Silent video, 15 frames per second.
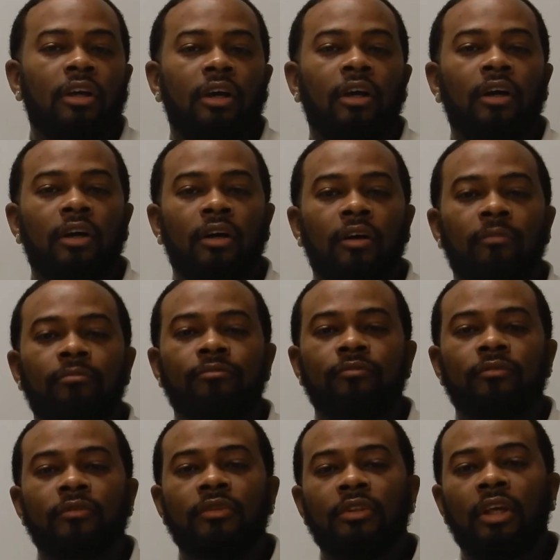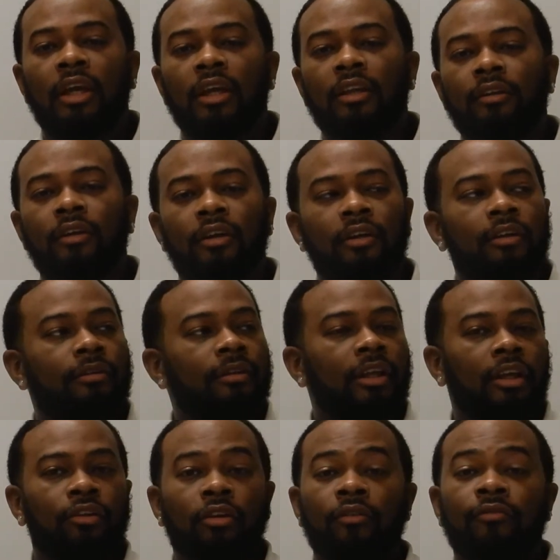that
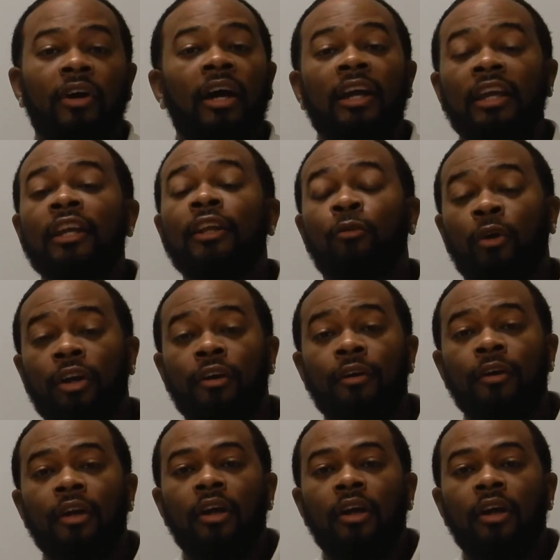you can find anywhere.